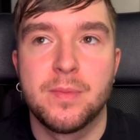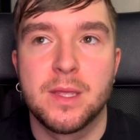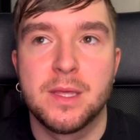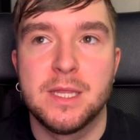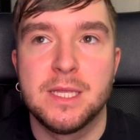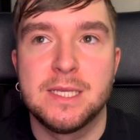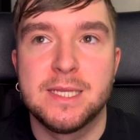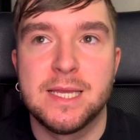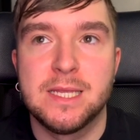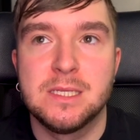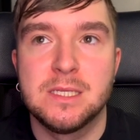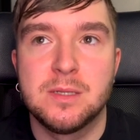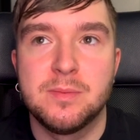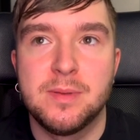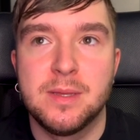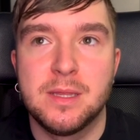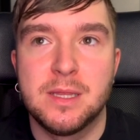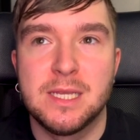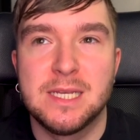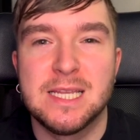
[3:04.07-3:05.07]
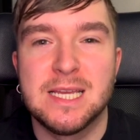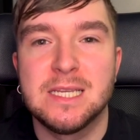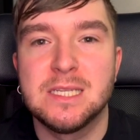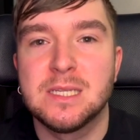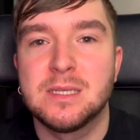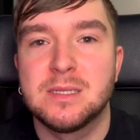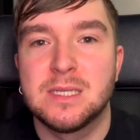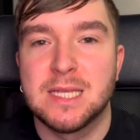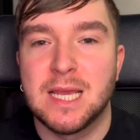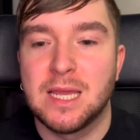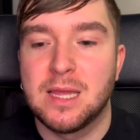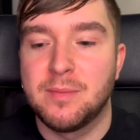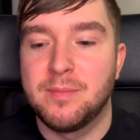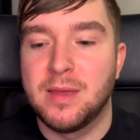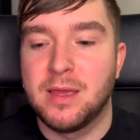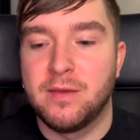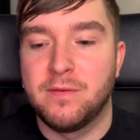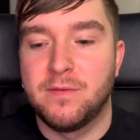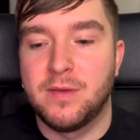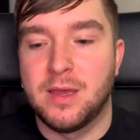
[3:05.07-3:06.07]
they tend to be, they tend to take a
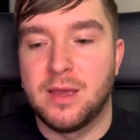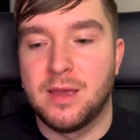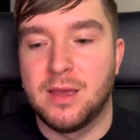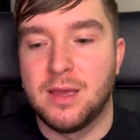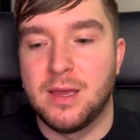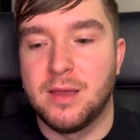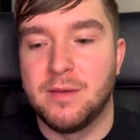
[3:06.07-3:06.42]
bit of a,